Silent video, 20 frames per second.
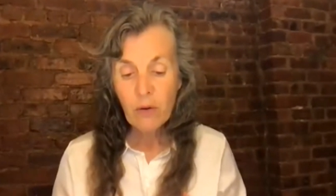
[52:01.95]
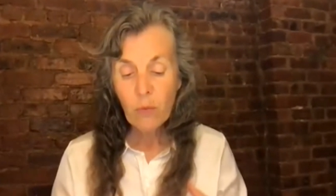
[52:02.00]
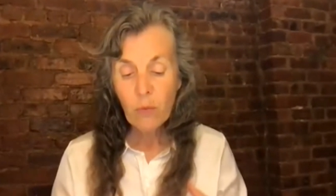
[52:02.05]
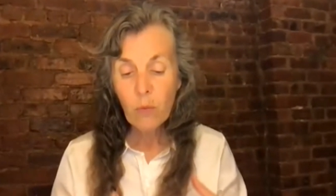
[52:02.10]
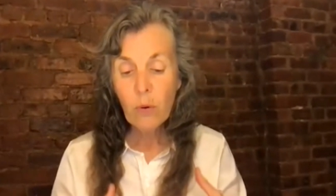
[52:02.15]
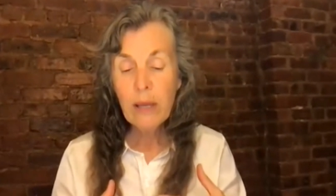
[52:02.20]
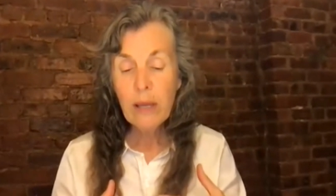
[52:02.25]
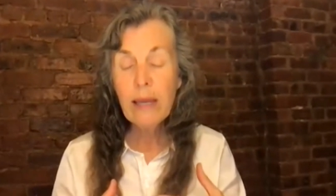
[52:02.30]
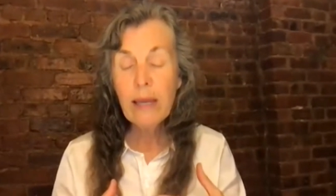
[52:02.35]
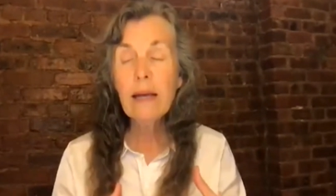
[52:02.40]

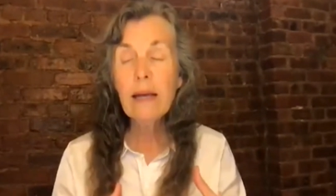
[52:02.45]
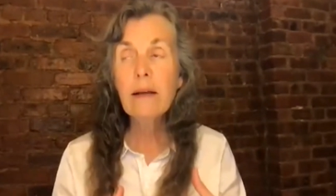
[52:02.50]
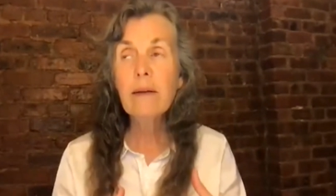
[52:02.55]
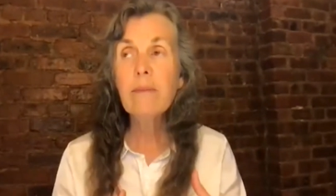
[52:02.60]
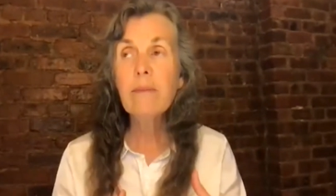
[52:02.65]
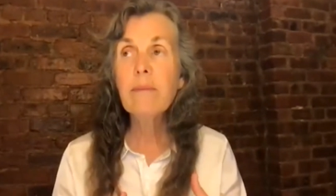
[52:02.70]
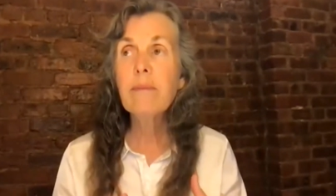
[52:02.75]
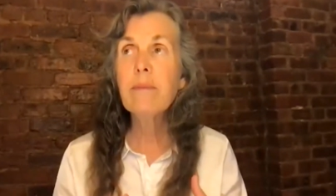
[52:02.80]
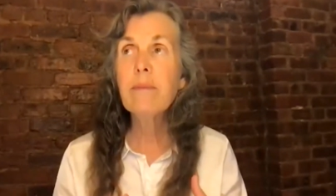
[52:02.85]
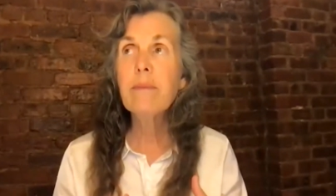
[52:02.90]
we,
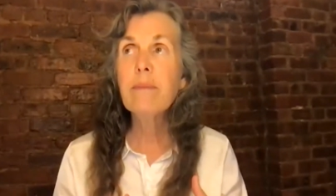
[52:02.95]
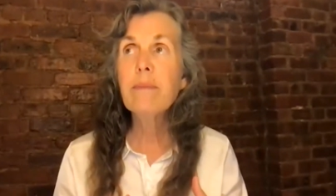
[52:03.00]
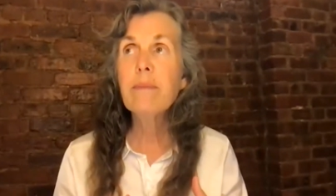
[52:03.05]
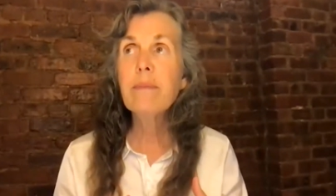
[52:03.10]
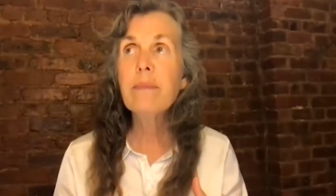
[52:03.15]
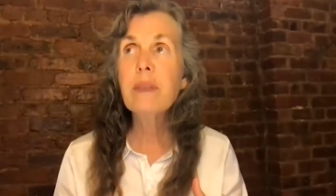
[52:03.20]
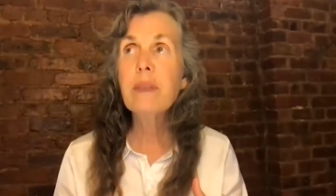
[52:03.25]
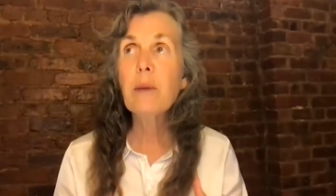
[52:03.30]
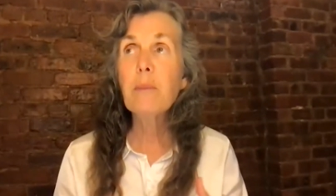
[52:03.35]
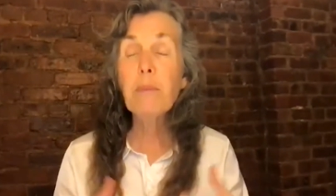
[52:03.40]

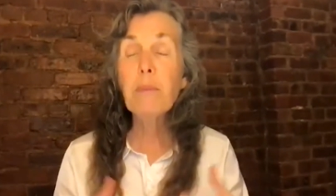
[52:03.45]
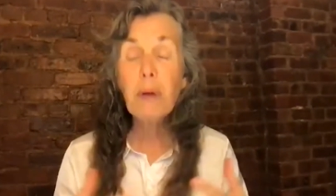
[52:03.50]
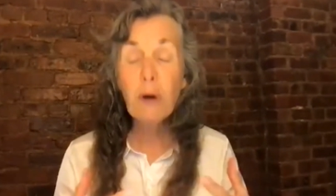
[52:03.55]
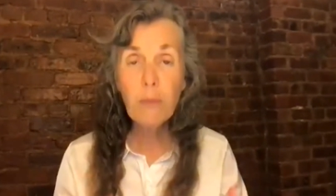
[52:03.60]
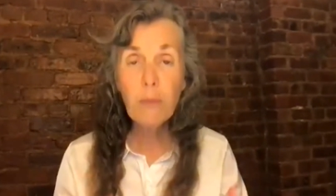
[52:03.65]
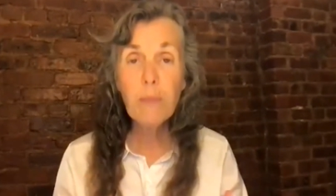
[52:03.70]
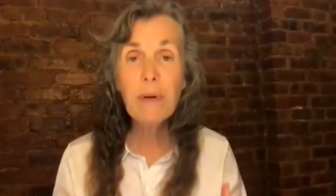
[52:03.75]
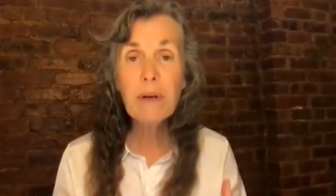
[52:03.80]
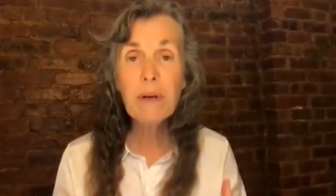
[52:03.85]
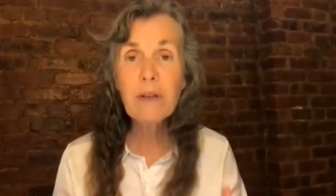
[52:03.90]
the
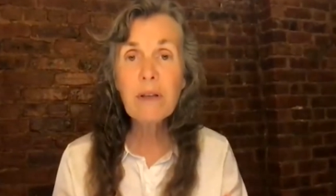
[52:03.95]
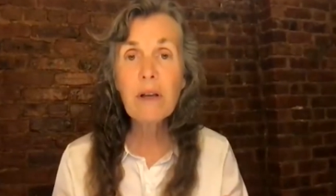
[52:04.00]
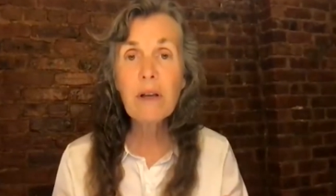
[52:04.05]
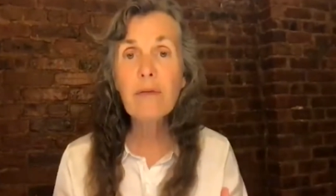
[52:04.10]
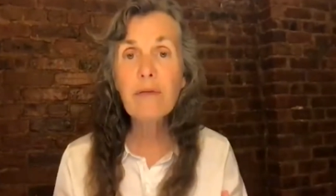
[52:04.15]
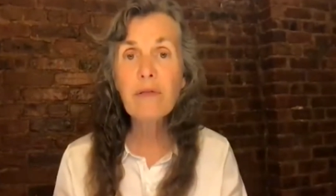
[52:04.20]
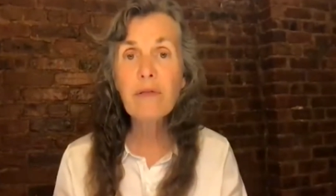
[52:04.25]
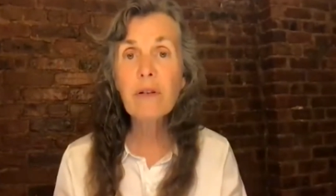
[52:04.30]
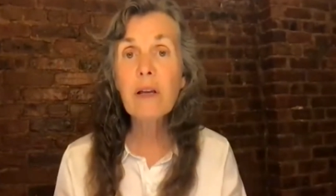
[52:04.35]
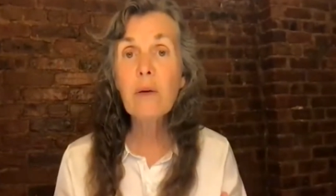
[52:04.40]
purpose
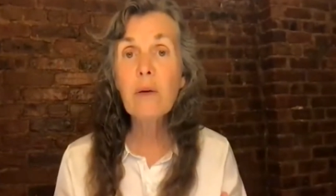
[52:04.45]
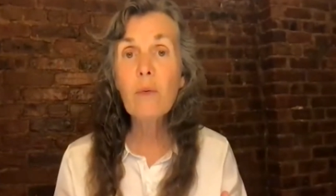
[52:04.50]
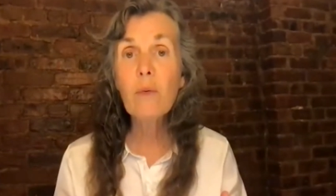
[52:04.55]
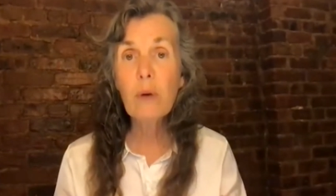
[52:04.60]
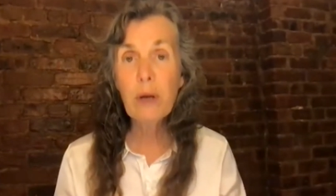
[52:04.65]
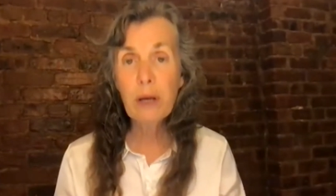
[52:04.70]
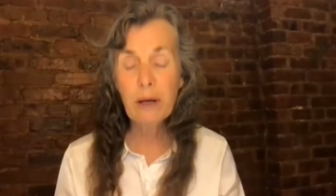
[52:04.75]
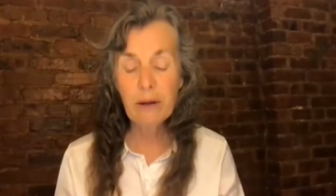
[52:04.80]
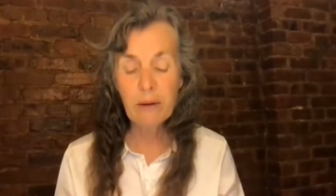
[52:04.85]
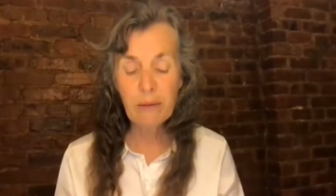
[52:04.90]
of free
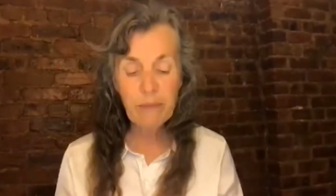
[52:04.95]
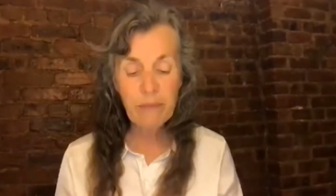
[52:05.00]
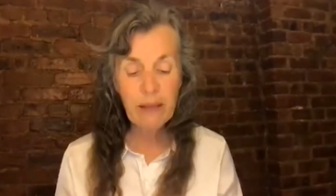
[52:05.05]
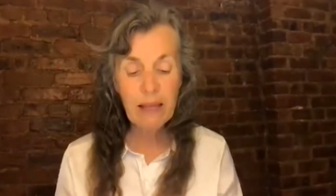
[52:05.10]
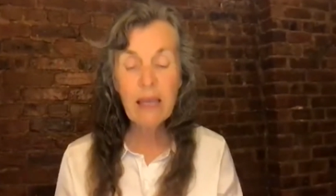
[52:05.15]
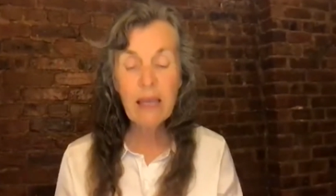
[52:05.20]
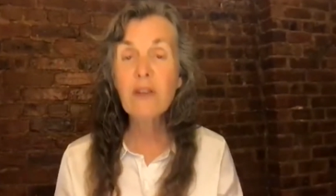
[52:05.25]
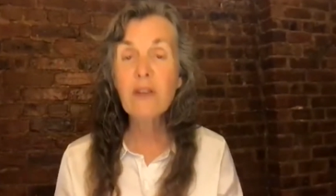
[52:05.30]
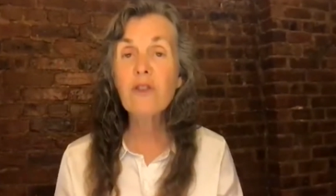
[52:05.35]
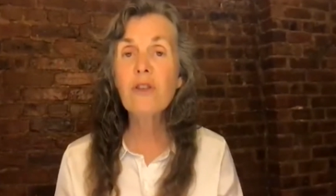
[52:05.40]
will
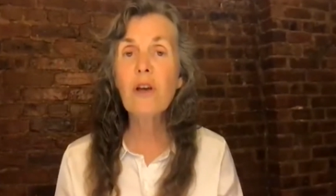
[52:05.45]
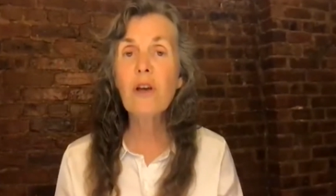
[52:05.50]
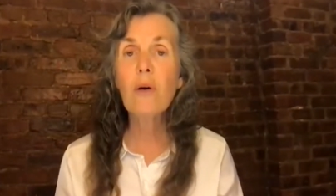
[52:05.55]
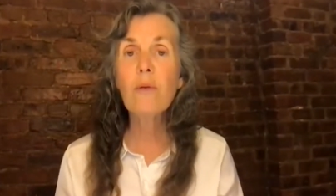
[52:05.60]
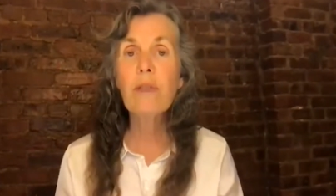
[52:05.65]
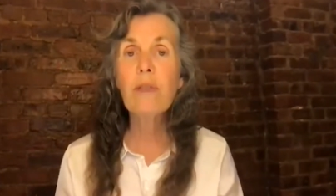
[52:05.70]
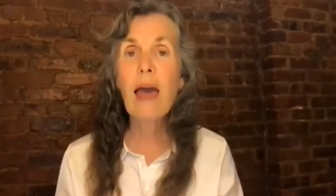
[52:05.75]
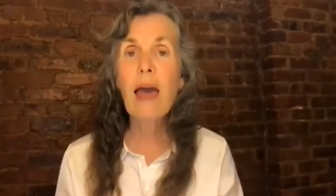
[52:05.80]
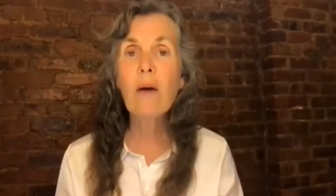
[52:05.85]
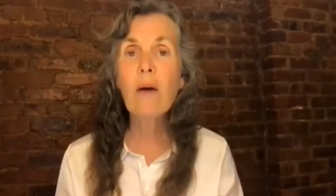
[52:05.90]
is
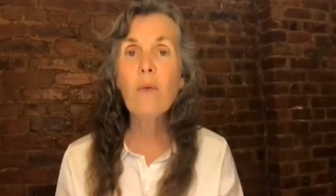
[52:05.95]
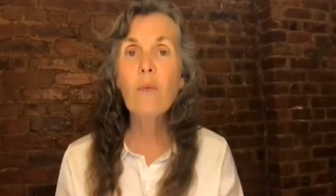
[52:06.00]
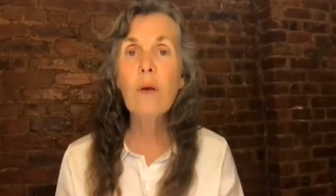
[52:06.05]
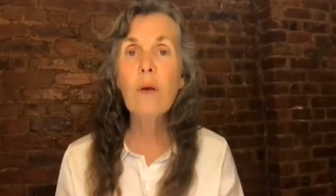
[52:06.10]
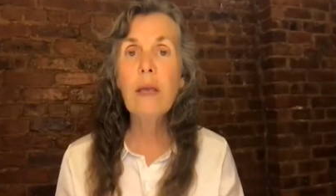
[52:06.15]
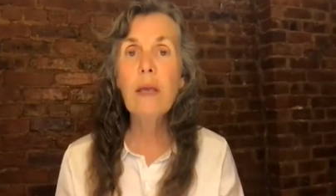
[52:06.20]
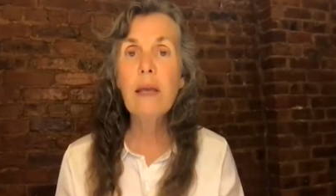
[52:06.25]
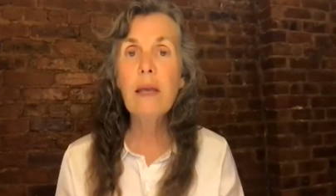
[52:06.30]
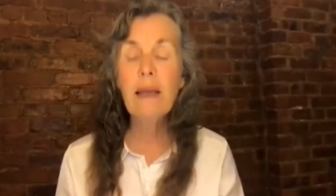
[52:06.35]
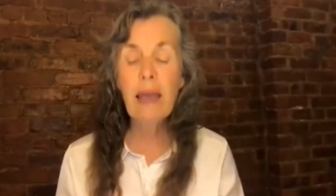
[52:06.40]
so that
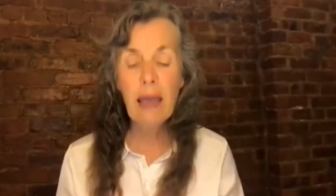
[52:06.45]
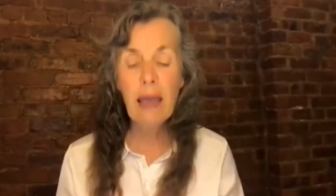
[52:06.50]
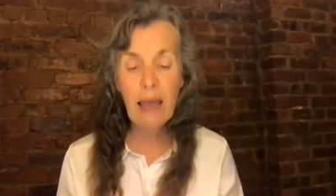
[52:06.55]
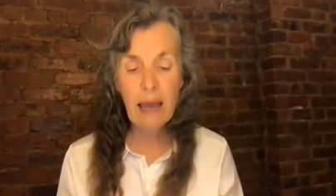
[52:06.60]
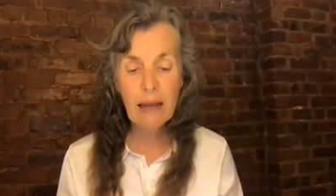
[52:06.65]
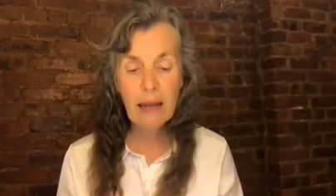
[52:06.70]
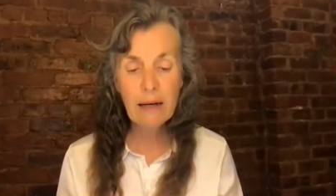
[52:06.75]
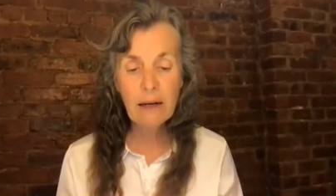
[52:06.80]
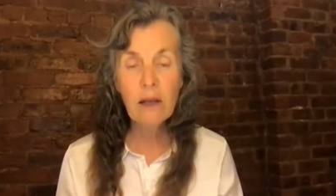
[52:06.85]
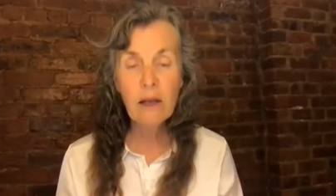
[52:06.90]
we
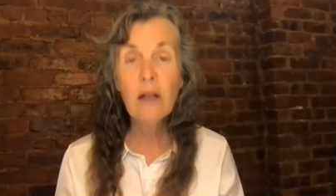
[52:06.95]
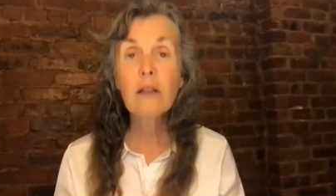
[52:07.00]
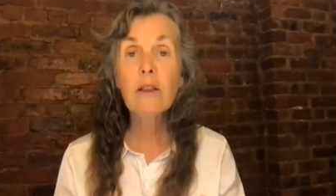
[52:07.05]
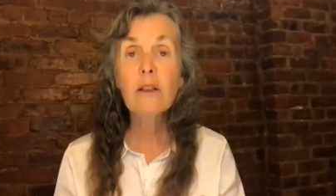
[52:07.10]
can